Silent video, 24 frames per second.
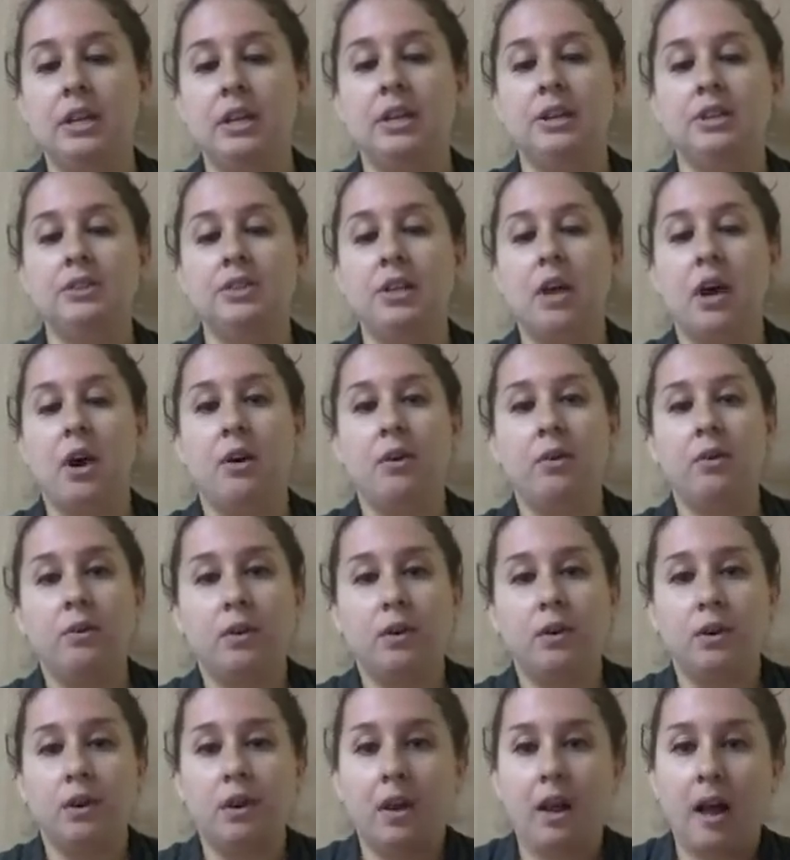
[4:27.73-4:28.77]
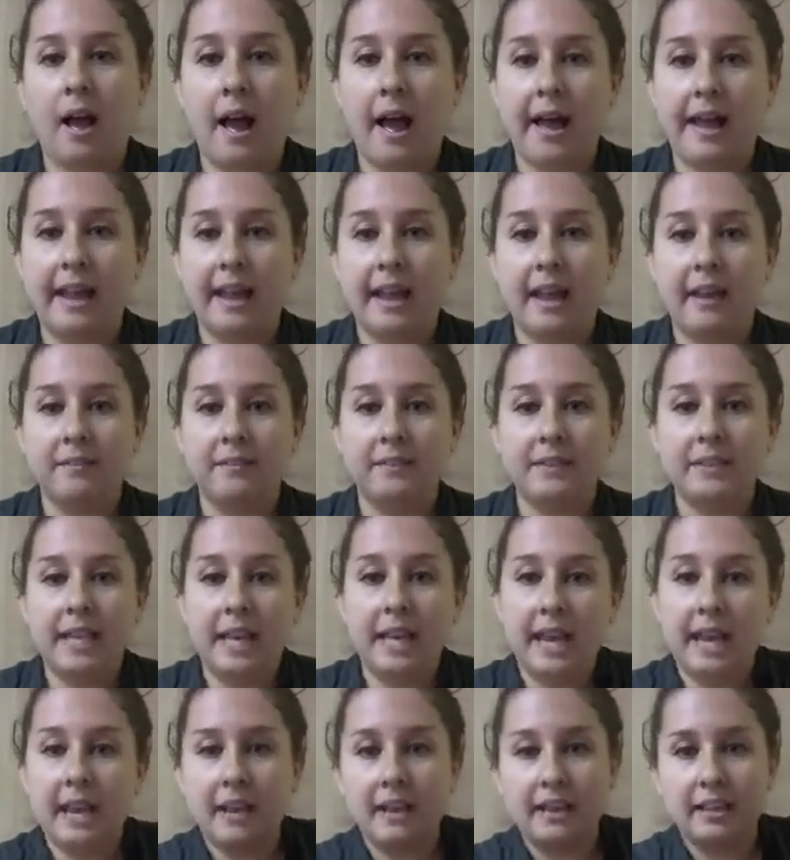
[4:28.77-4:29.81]
So I have
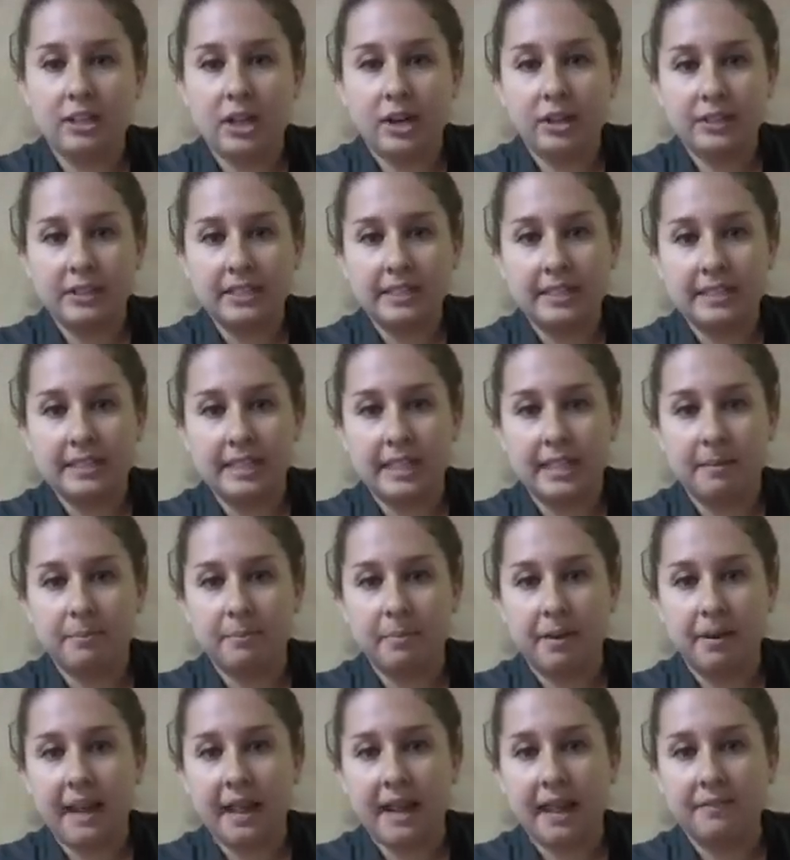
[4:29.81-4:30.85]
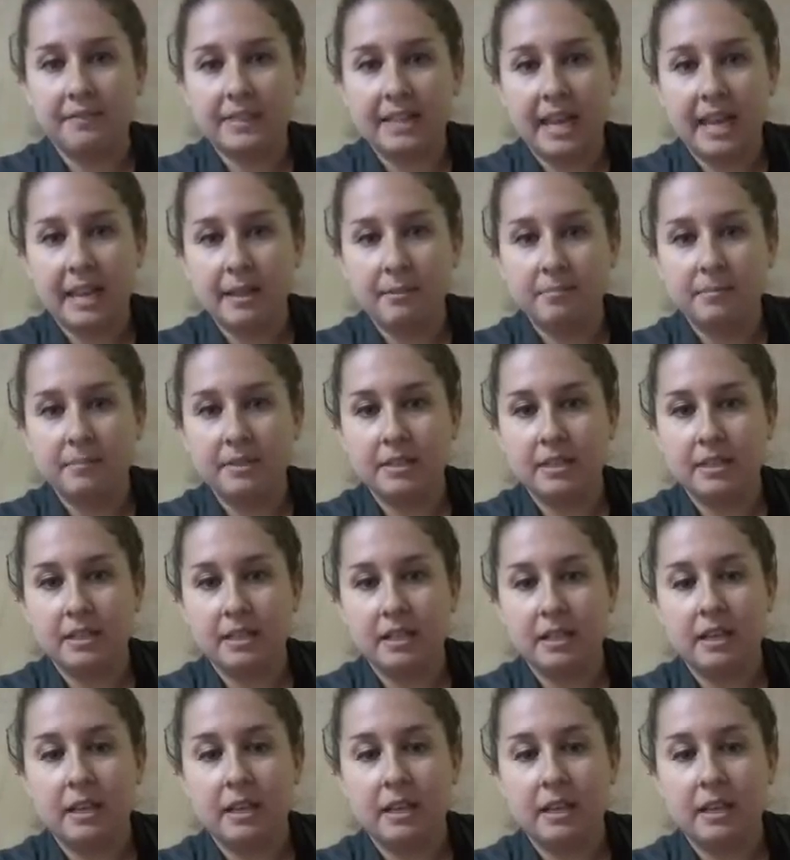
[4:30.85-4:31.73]
taped, it's hard to see, but I have taped